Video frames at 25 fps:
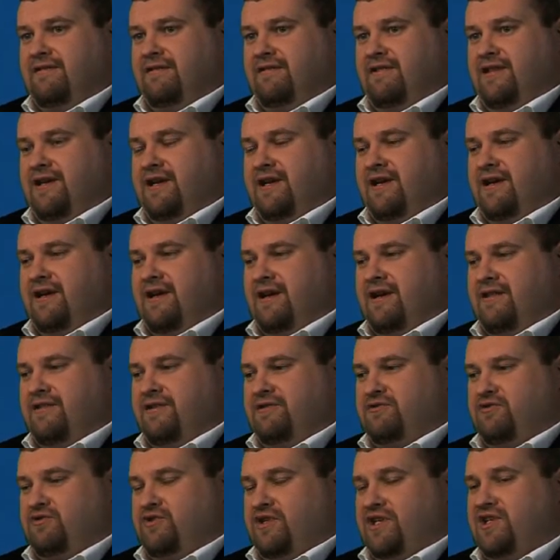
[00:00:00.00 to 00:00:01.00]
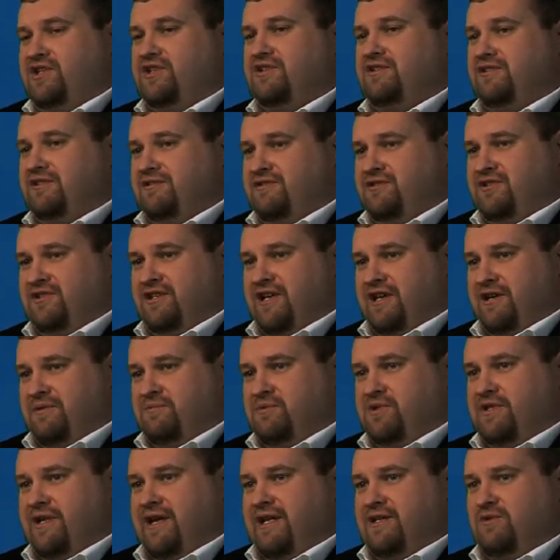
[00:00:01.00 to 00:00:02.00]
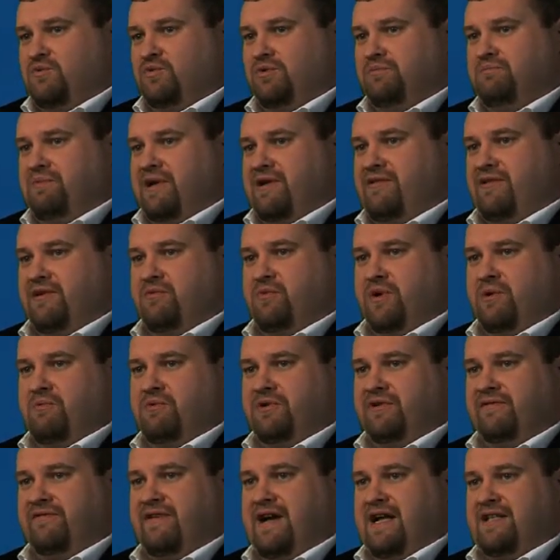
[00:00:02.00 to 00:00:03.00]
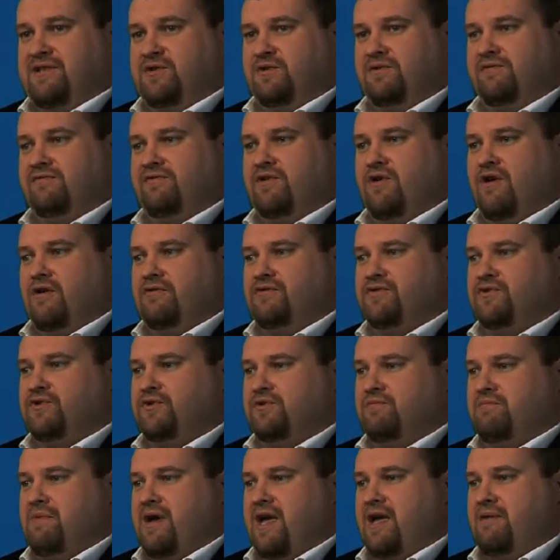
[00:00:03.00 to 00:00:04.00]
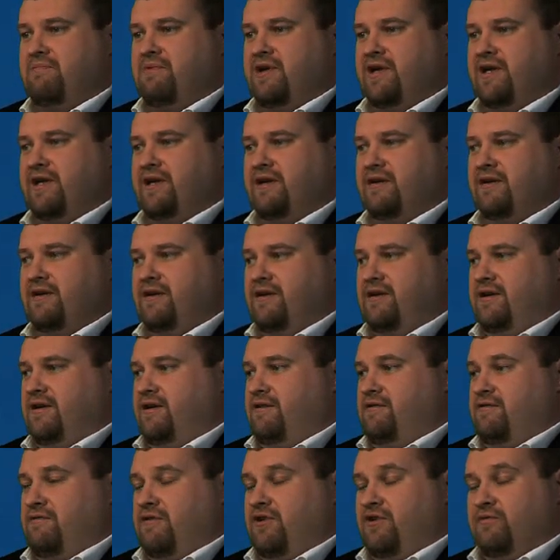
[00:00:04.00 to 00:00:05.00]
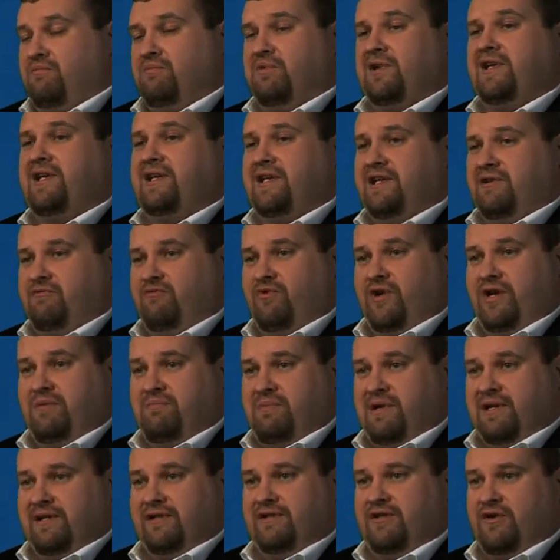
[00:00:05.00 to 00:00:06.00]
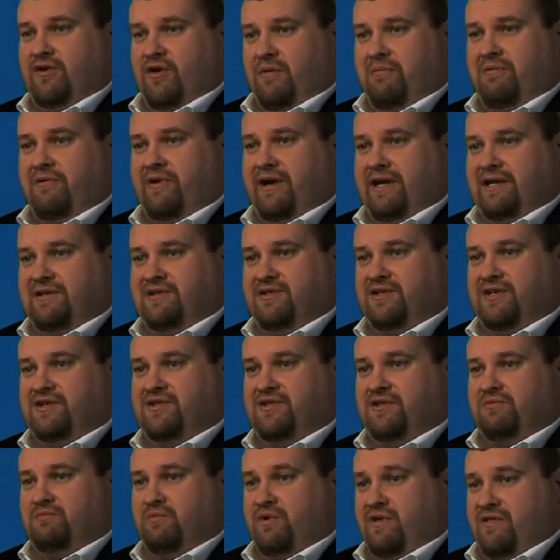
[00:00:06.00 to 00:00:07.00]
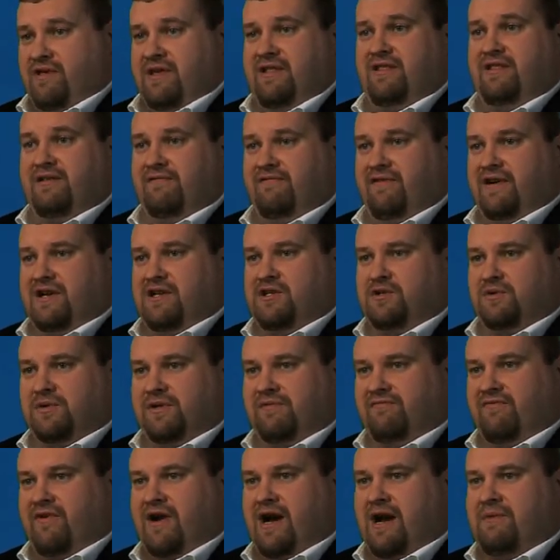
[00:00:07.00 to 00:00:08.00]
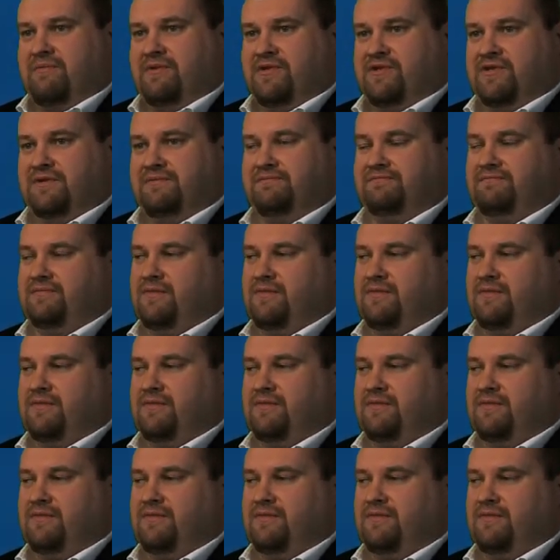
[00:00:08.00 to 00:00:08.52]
the, uh, the traditional circumstance would be that we would have had to have gone to maybe completely rebuild the operating system within the virtual environment.